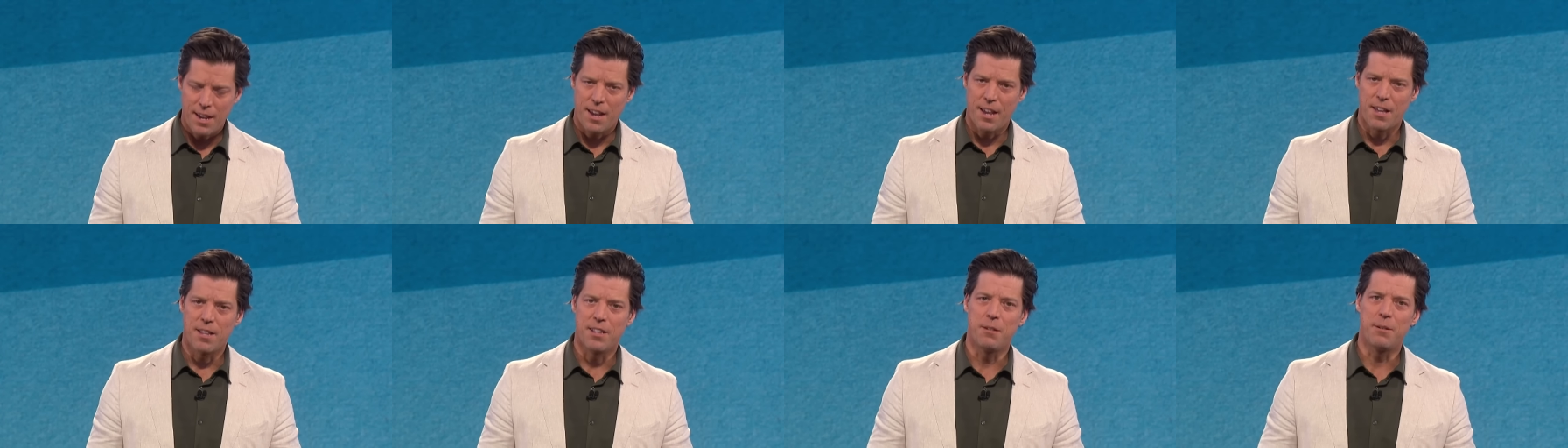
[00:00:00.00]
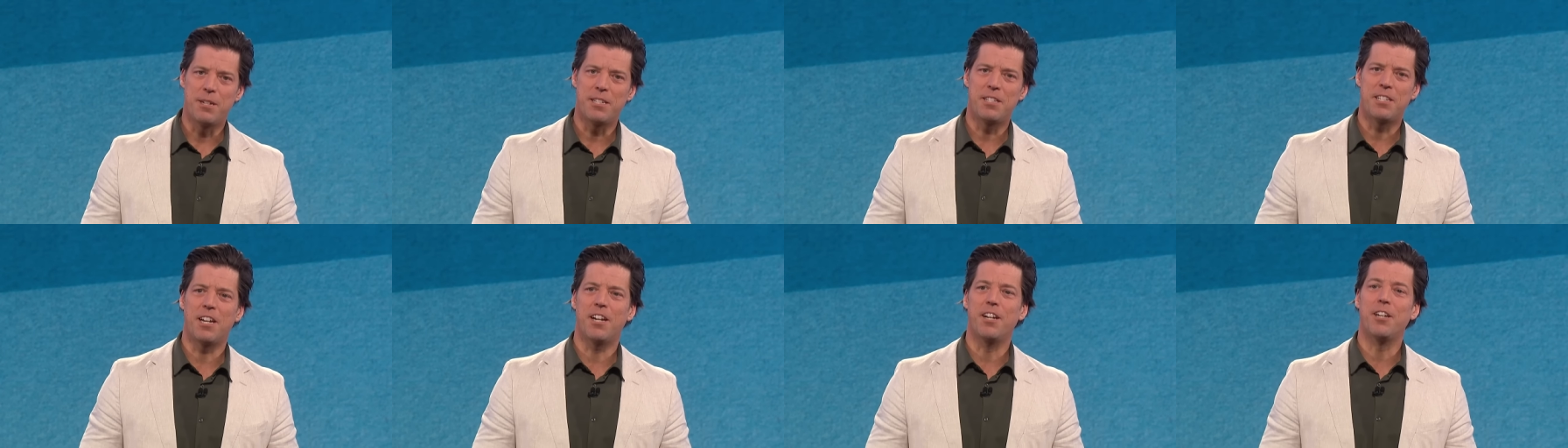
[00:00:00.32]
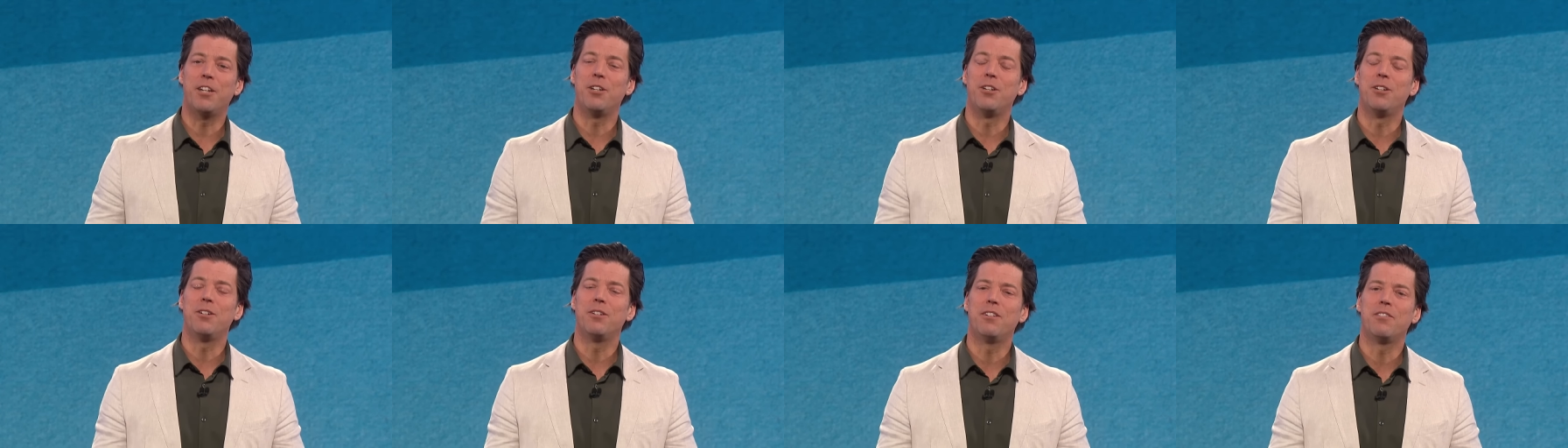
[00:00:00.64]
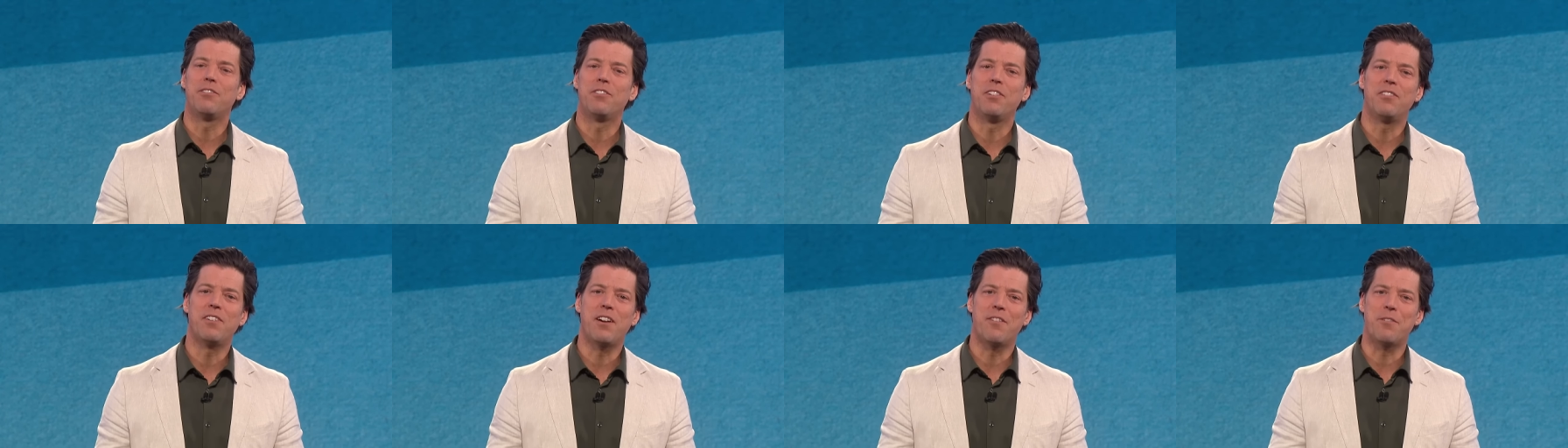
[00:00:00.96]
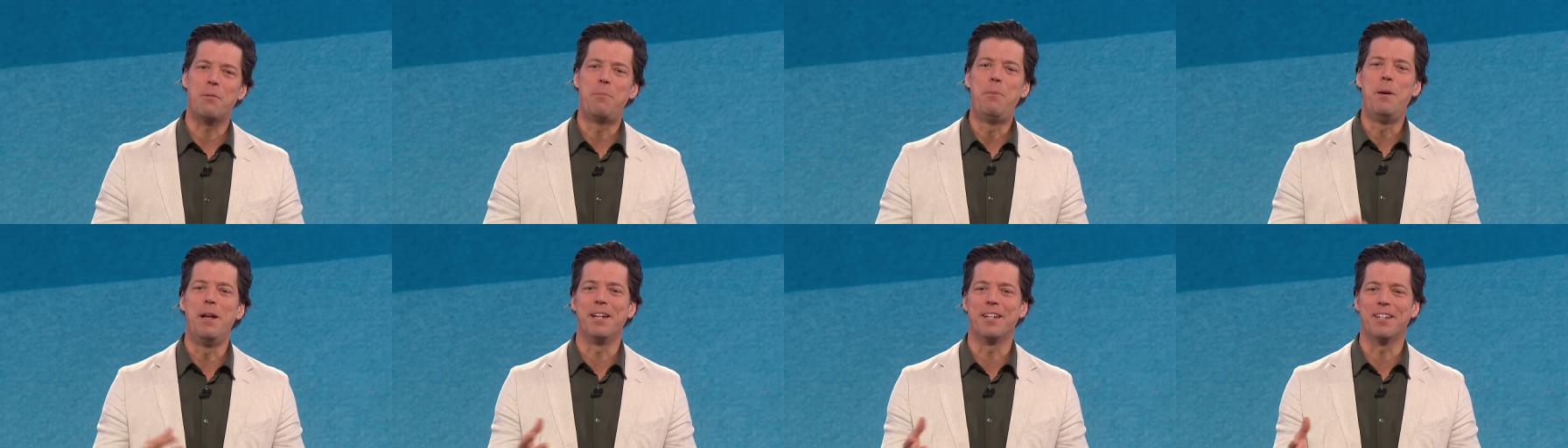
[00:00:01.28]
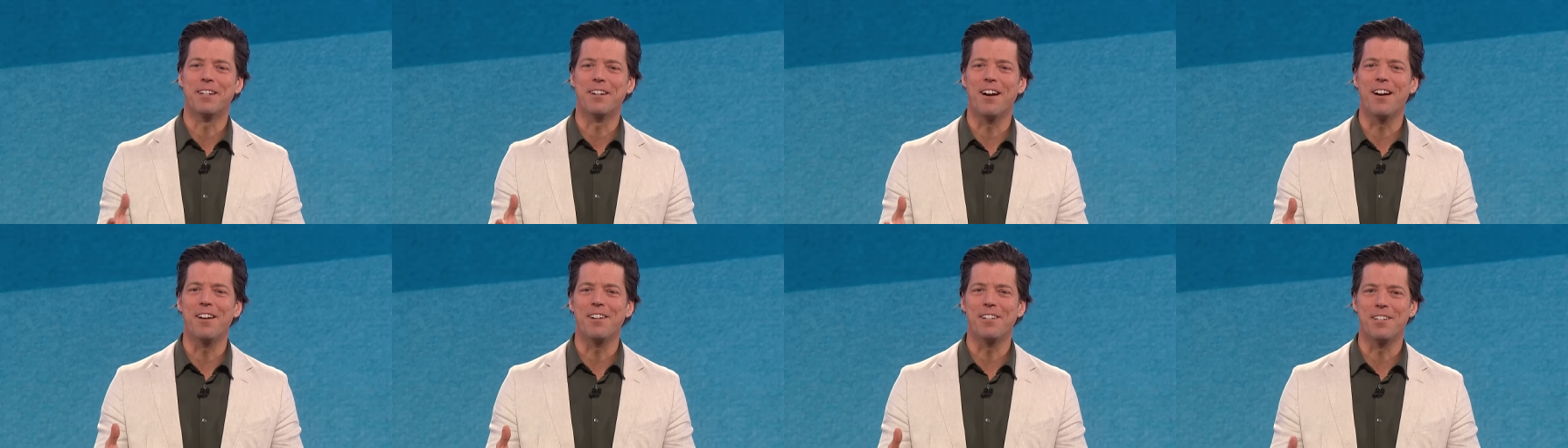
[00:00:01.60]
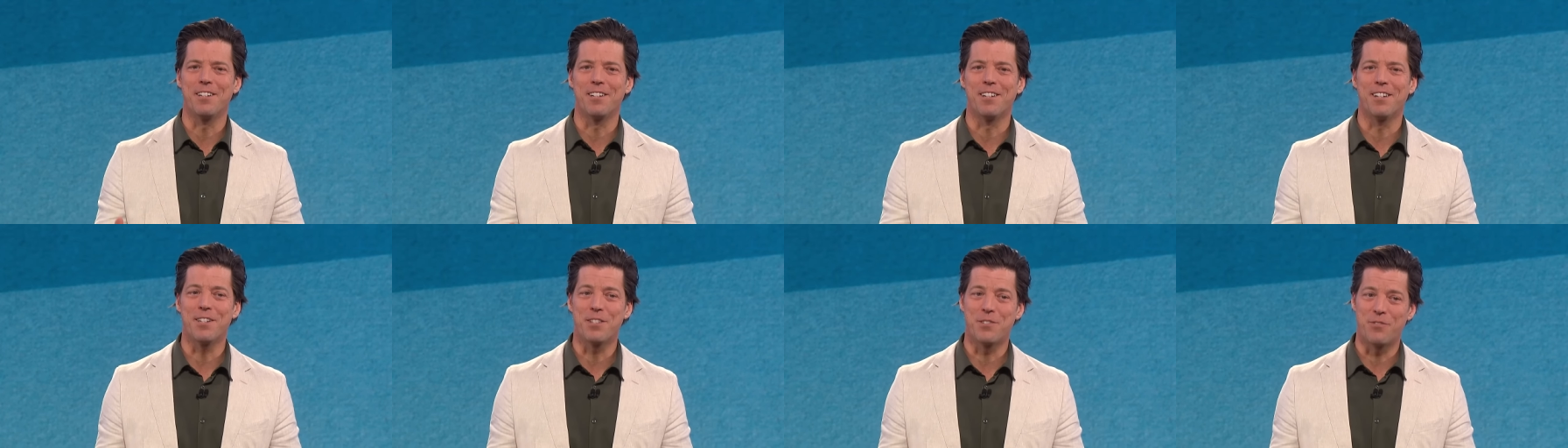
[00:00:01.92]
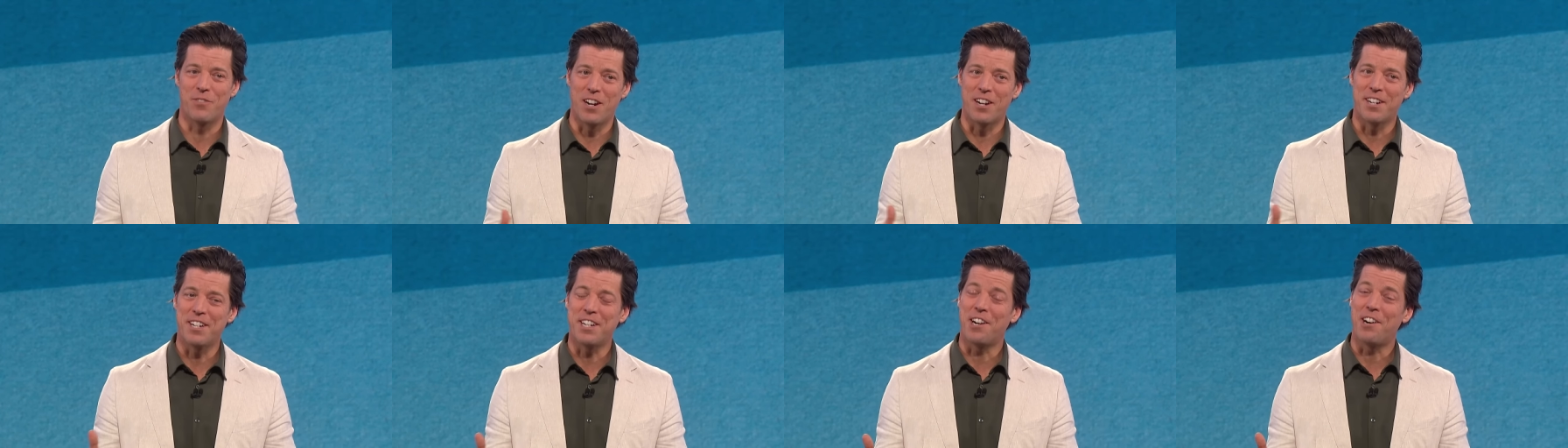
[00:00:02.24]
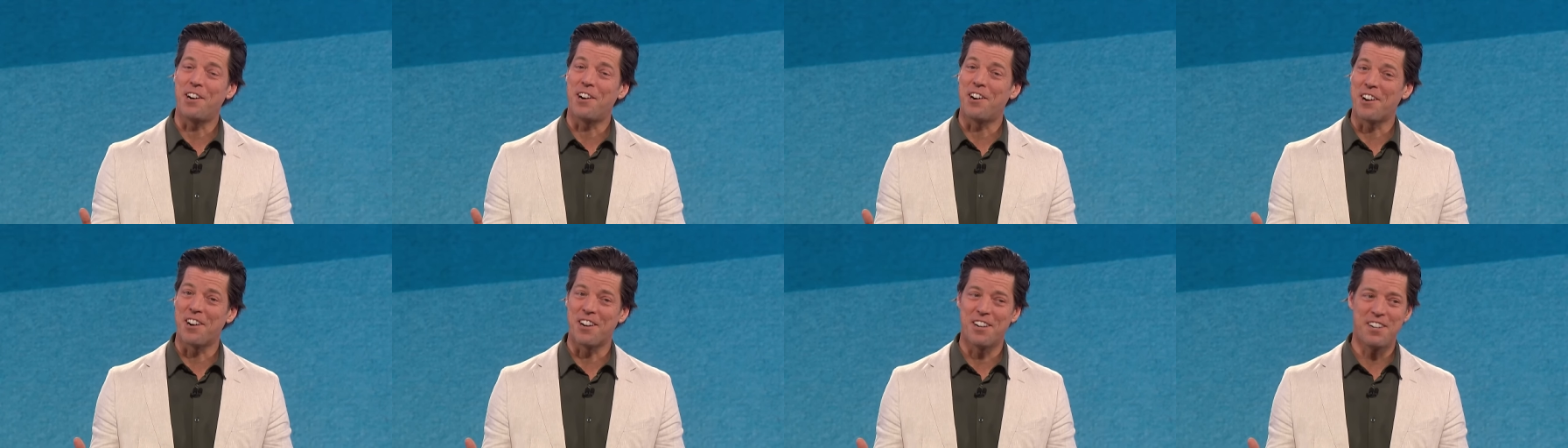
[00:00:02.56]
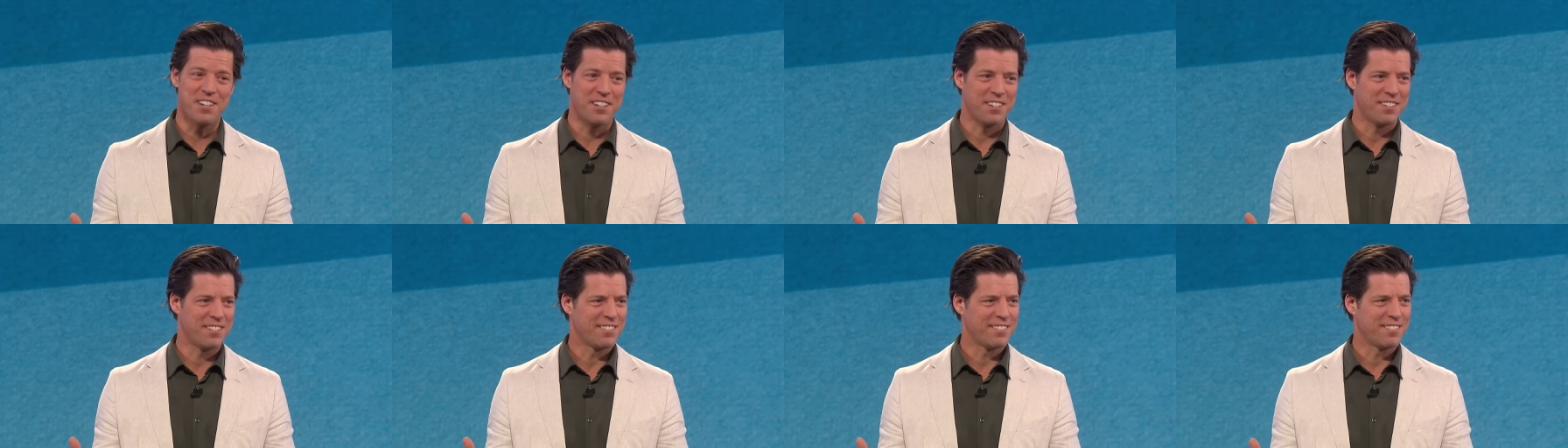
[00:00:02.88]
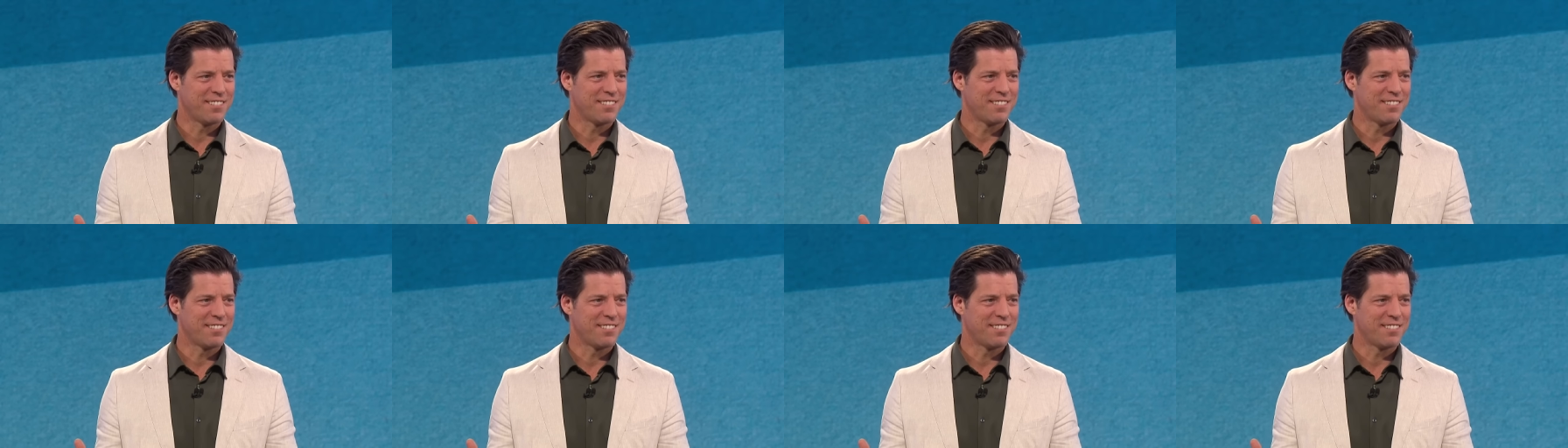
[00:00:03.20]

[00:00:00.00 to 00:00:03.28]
And let me tell you, if you've ever been a gardener, it's very hard.